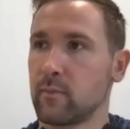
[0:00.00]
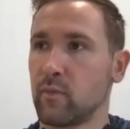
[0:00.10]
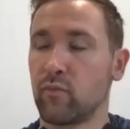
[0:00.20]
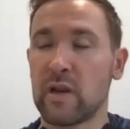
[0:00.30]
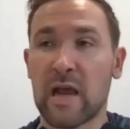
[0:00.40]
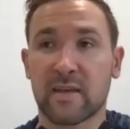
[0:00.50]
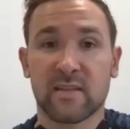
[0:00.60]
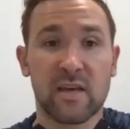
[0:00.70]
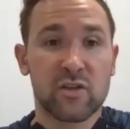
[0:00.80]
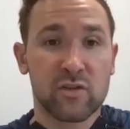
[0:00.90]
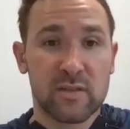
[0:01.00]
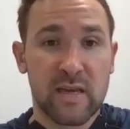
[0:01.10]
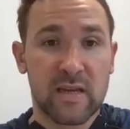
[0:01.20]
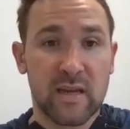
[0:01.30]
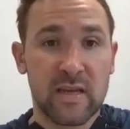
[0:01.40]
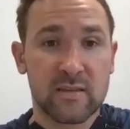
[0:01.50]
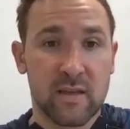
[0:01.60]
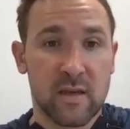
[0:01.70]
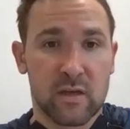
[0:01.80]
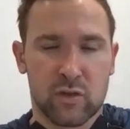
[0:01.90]
relaxation techniques.
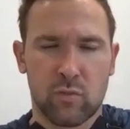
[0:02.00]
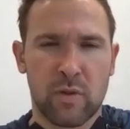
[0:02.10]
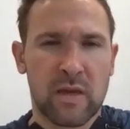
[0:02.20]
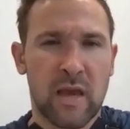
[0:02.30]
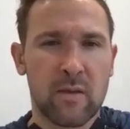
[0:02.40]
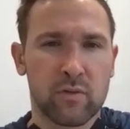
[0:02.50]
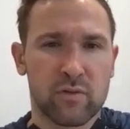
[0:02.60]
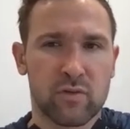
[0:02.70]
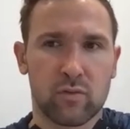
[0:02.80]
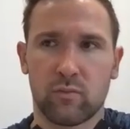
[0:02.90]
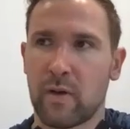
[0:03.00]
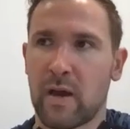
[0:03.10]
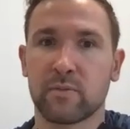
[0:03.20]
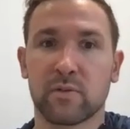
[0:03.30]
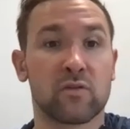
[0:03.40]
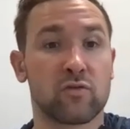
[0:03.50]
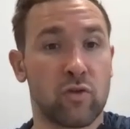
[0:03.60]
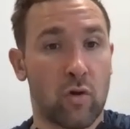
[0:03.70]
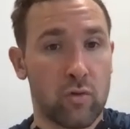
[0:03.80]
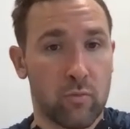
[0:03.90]
So being able to perhaps
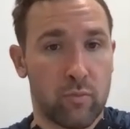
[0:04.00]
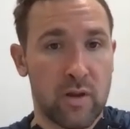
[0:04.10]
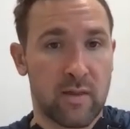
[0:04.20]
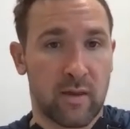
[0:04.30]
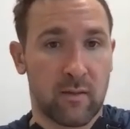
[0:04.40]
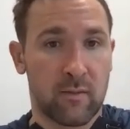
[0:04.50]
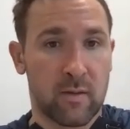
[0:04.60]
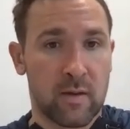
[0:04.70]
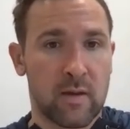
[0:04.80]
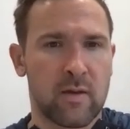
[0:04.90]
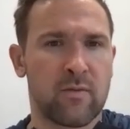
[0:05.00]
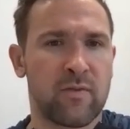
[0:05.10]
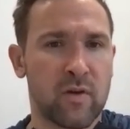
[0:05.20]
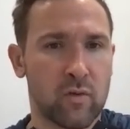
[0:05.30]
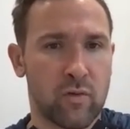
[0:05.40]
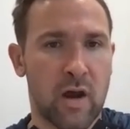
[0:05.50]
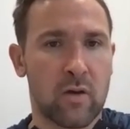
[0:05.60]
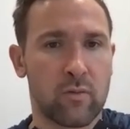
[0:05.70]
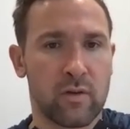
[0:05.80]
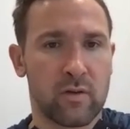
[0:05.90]
control your breathing, feel
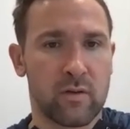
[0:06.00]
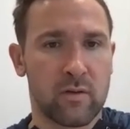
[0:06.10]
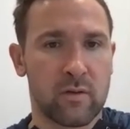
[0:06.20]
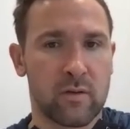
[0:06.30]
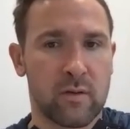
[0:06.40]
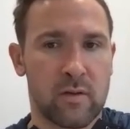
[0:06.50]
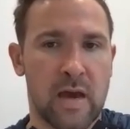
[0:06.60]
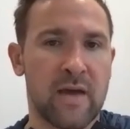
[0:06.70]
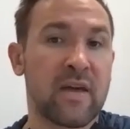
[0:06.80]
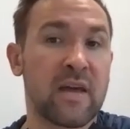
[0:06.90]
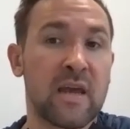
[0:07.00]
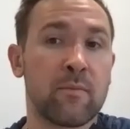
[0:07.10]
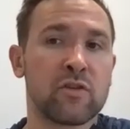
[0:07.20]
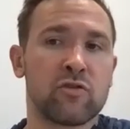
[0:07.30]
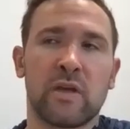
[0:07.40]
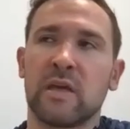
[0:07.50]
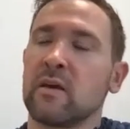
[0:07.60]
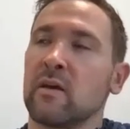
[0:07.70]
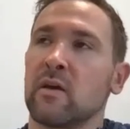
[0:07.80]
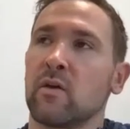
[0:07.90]
grounded. And then imagery.
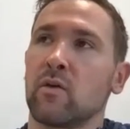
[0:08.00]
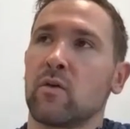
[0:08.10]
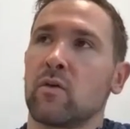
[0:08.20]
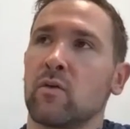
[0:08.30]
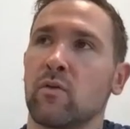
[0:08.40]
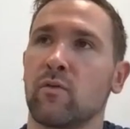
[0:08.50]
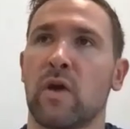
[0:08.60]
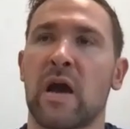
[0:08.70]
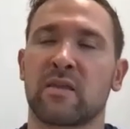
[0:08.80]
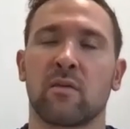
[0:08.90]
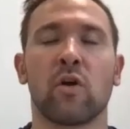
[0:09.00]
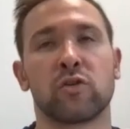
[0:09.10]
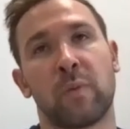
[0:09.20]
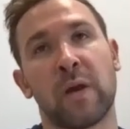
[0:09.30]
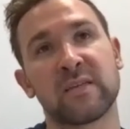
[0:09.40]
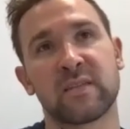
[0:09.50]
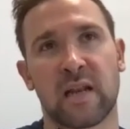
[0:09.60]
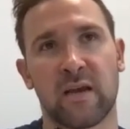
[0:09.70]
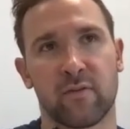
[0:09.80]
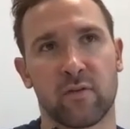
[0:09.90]
At the most
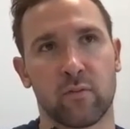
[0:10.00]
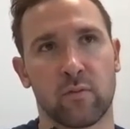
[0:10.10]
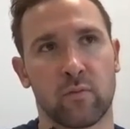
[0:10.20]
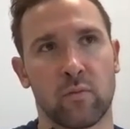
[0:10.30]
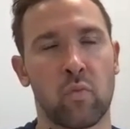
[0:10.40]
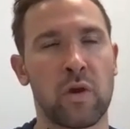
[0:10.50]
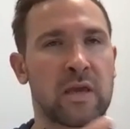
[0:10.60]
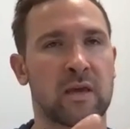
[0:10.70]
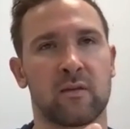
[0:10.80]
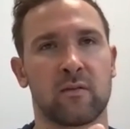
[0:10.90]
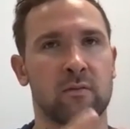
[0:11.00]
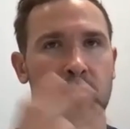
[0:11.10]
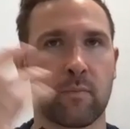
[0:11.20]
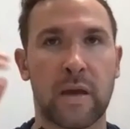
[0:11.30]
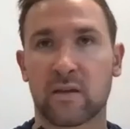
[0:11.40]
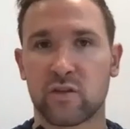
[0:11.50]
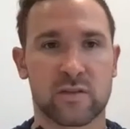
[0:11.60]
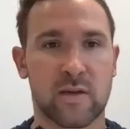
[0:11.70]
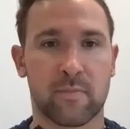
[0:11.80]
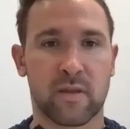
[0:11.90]
basic level, we can picture
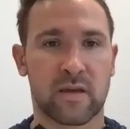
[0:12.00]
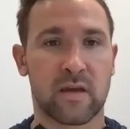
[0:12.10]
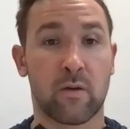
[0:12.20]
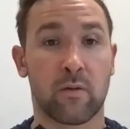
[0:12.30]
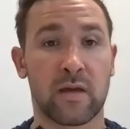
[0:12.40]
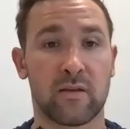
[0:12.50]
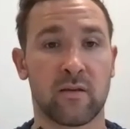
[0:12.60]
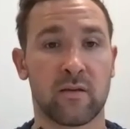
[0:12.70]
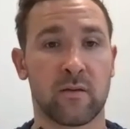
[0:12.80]
something in our head.